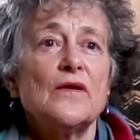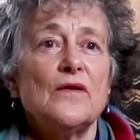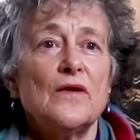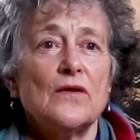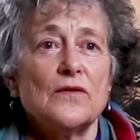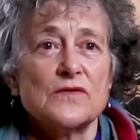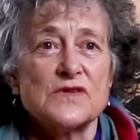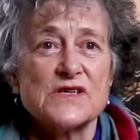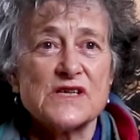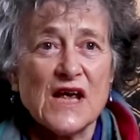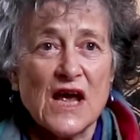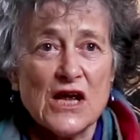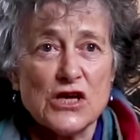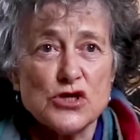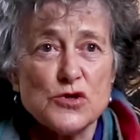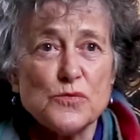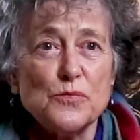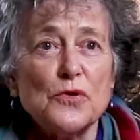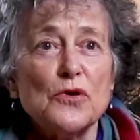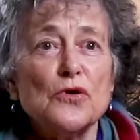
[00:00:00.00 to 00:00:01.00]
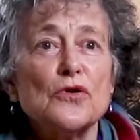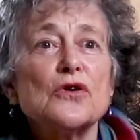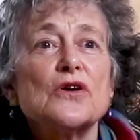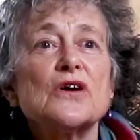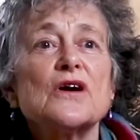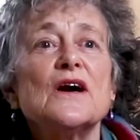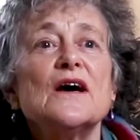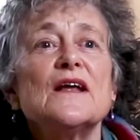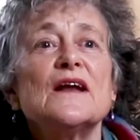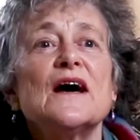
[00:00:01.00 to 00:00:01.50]
old sketchbook
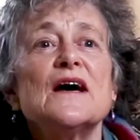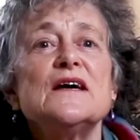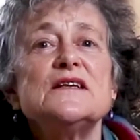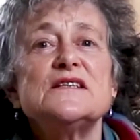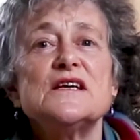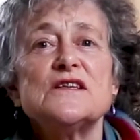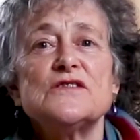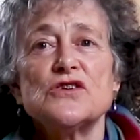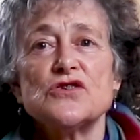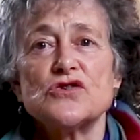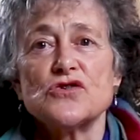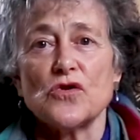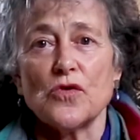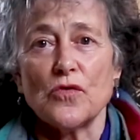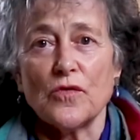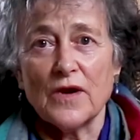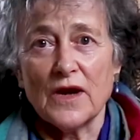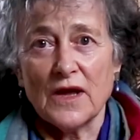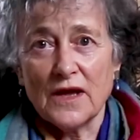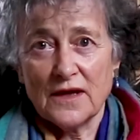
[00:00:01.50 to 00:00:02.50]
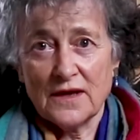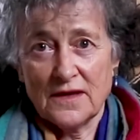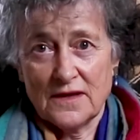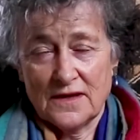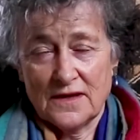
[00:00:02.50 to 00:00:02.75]
and I did the drawing